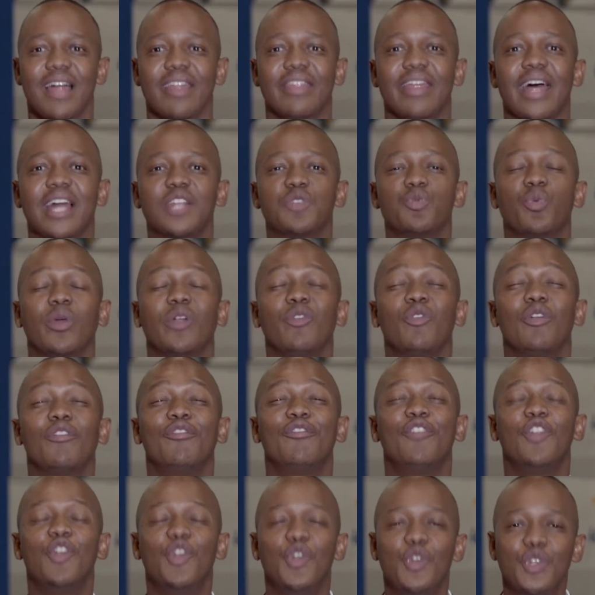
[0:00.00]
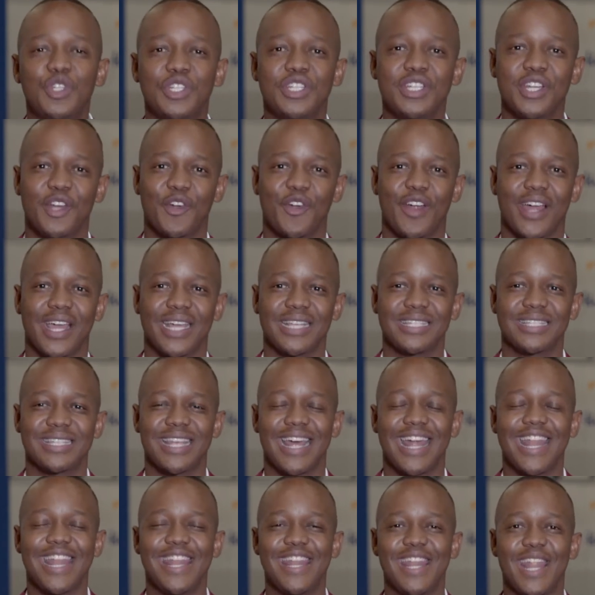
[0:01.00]
that we revolutionize
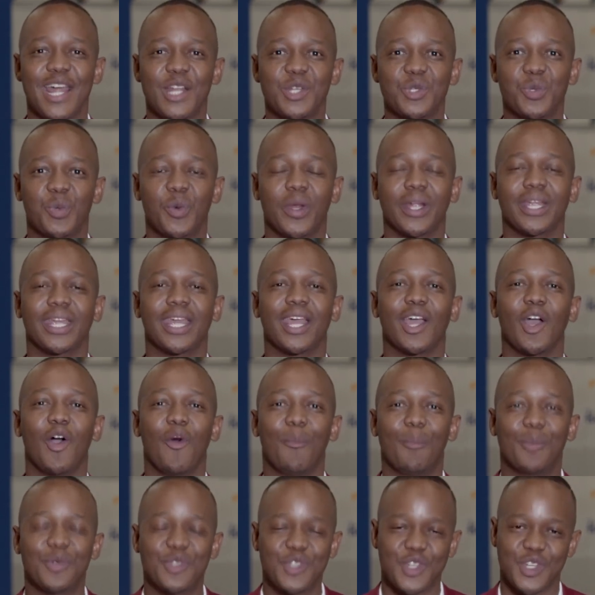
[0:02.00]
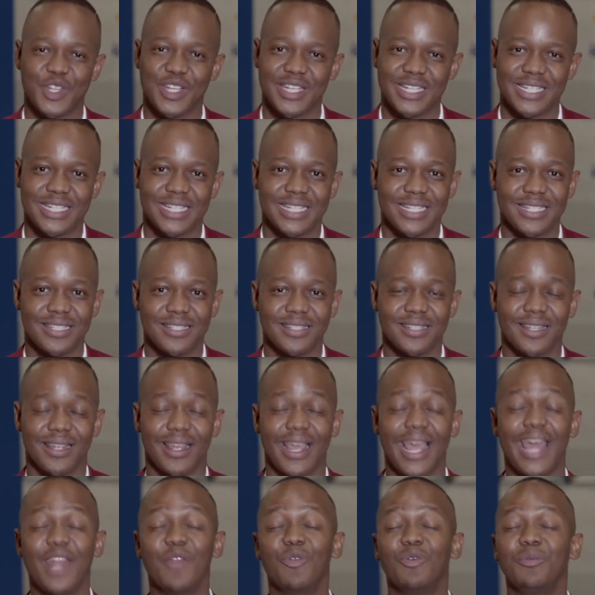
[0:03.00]
networking opportunities,
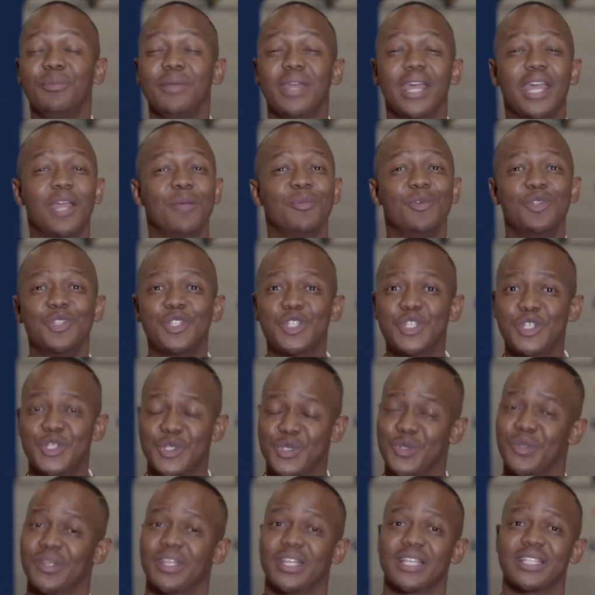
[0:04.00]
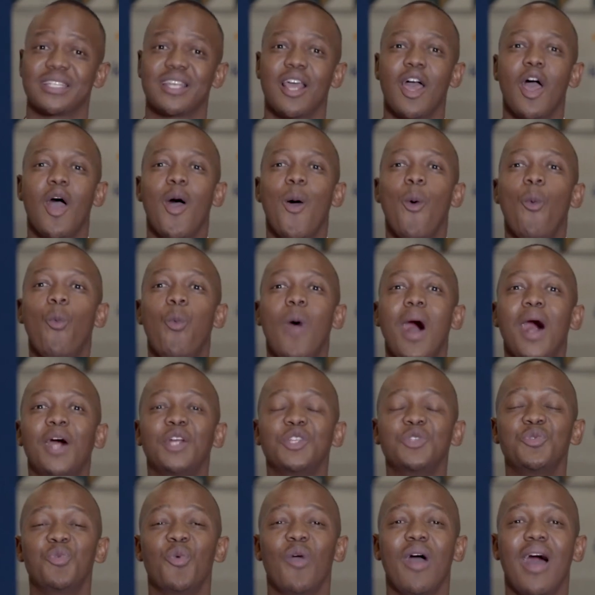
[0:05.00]
and we'll be able to do this
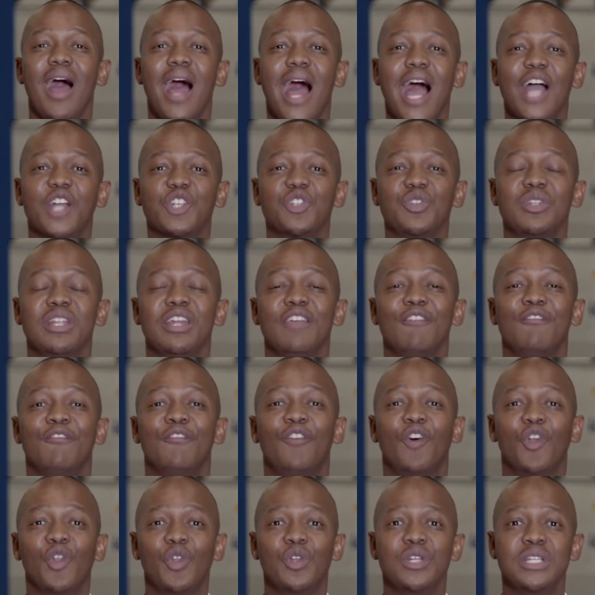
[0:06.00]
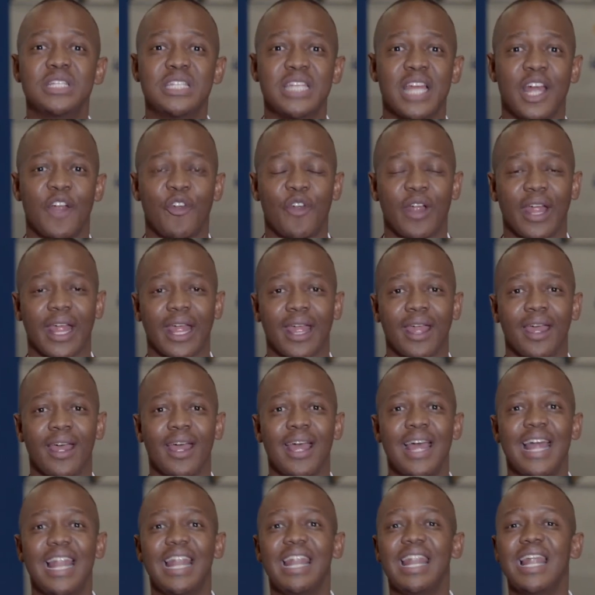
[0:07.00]
whilst we're actually volunteering.
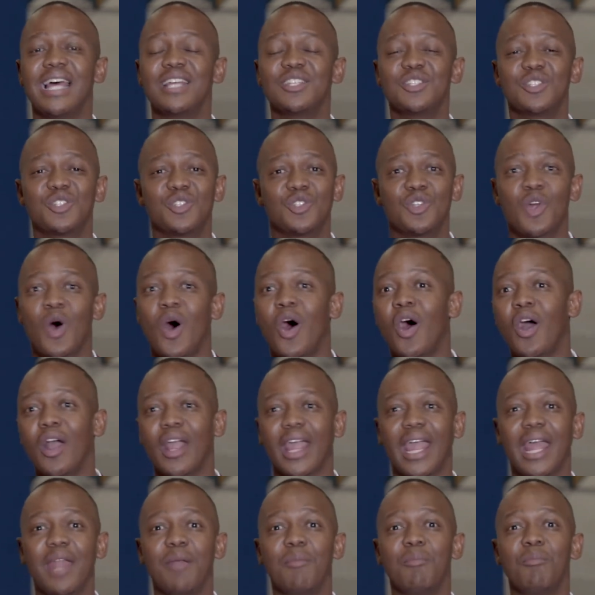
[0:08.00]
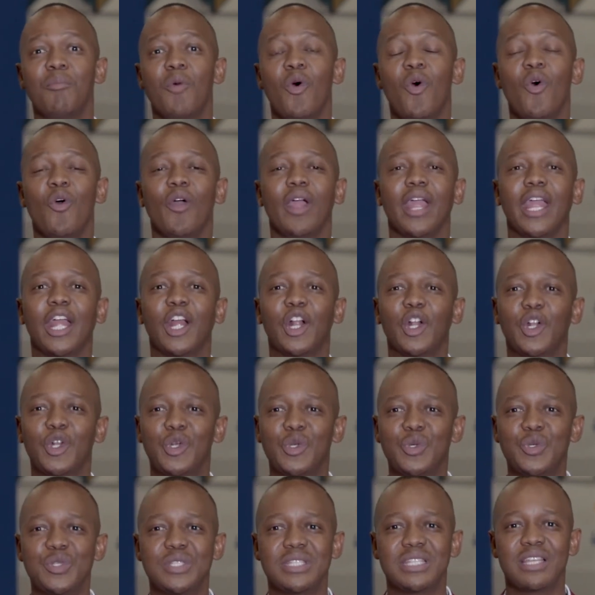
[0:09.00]
Less talk and more
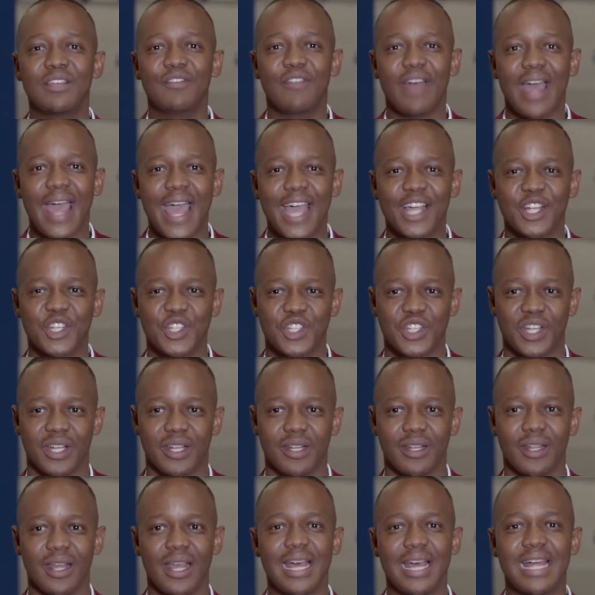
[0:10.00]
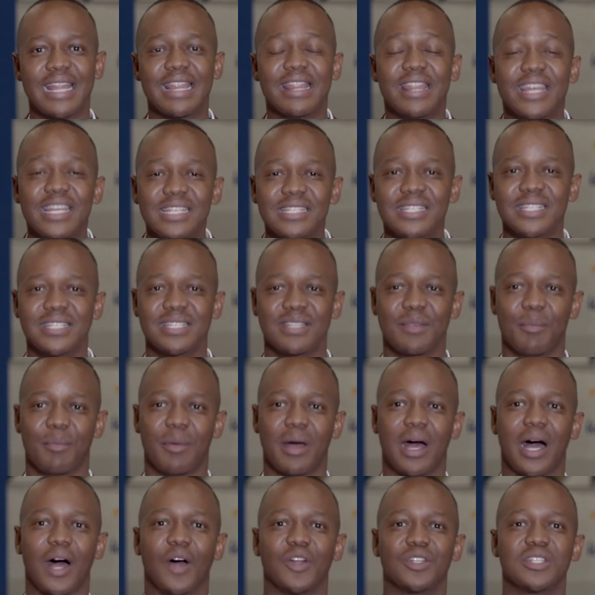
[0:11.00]
inclusive action. This is
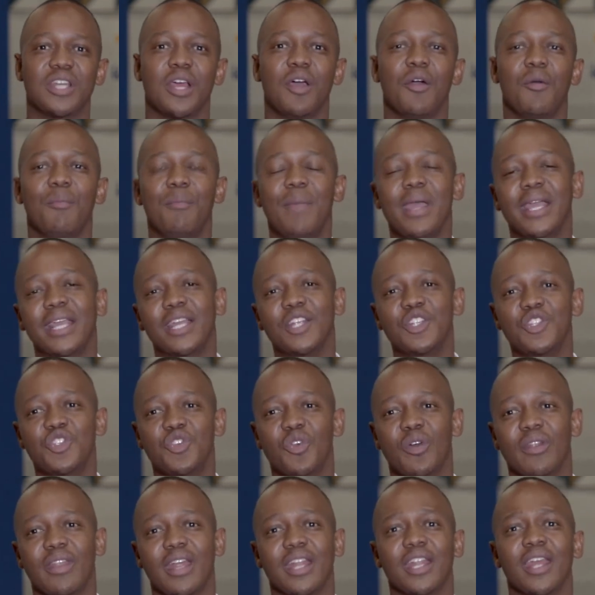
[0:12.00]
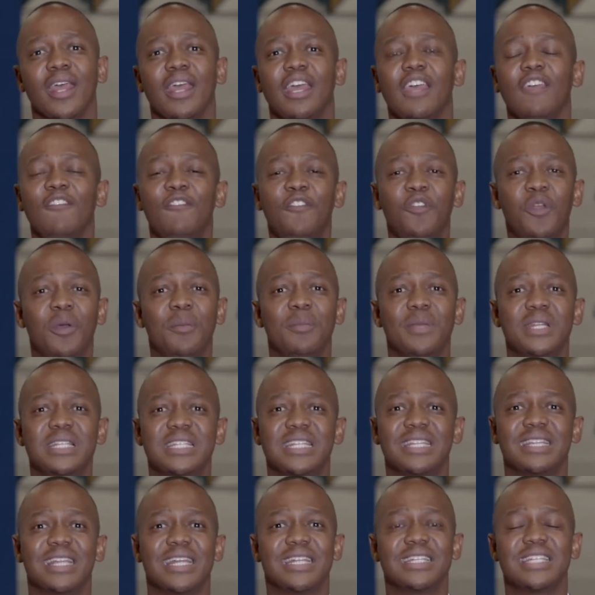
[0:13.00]
about making sure that if you're
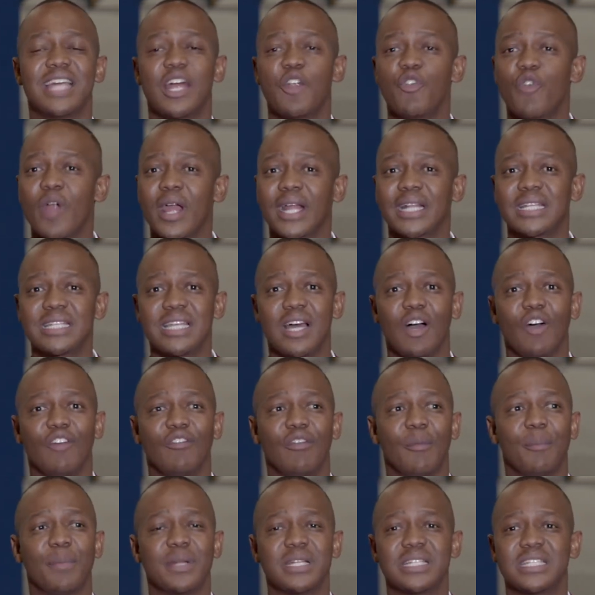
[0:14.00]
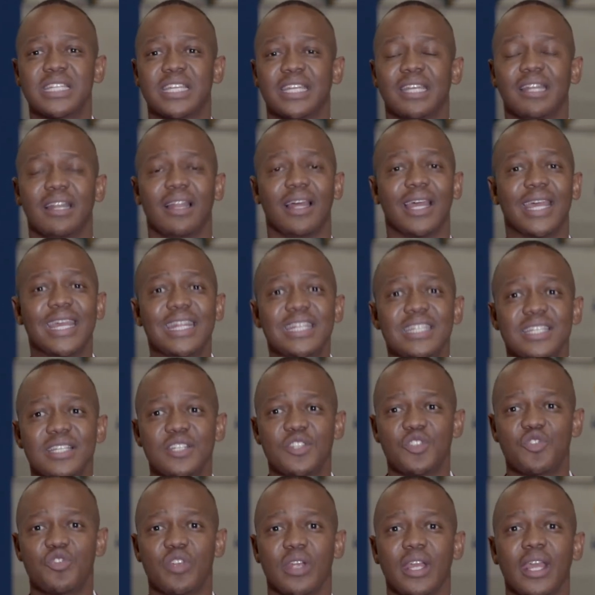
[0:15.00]
meeting the director of a particular
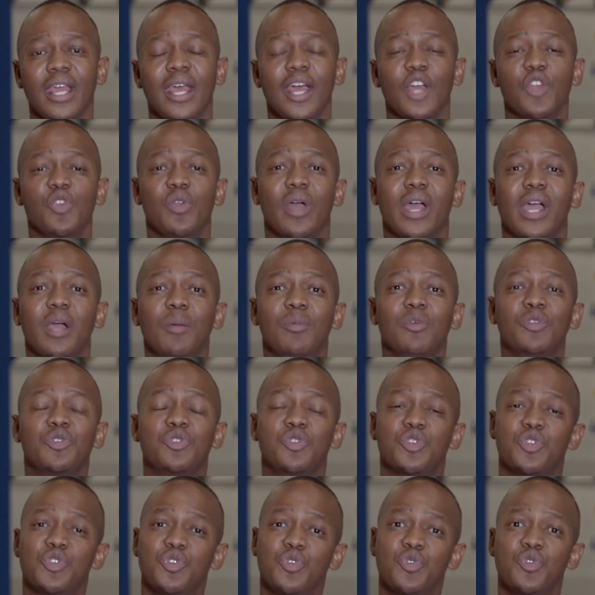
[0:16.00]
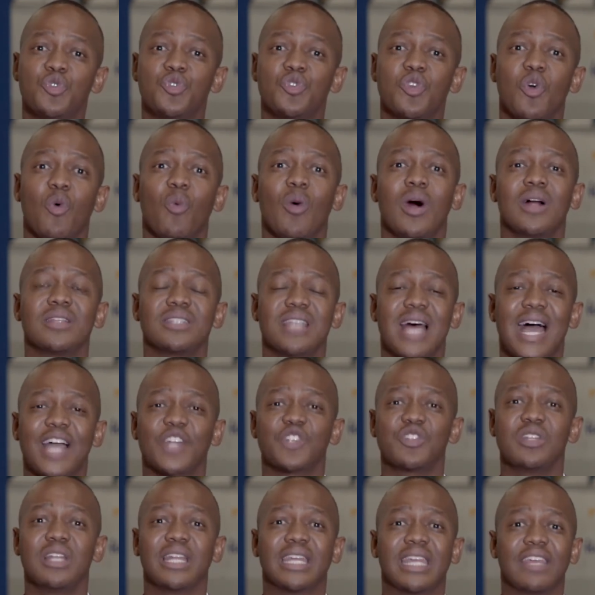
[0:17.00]
industry, you're able to do so whilst
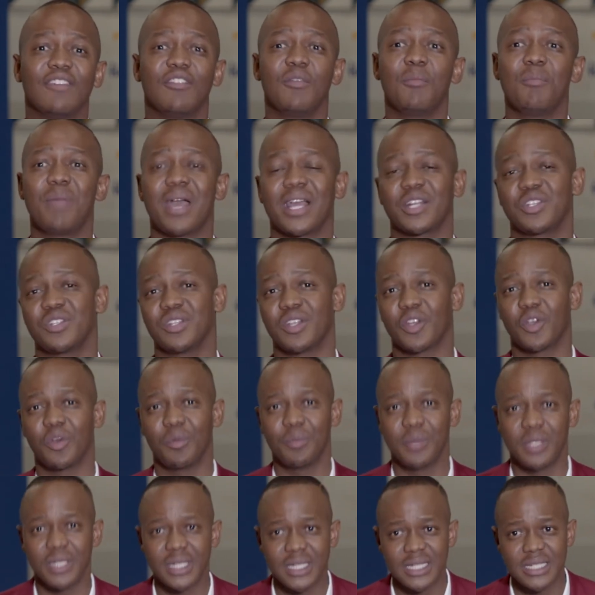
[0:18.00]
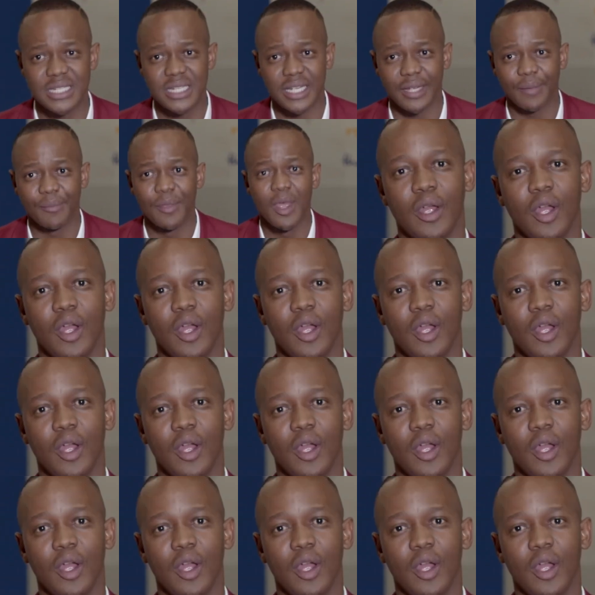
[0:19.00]
actually giving back to the community.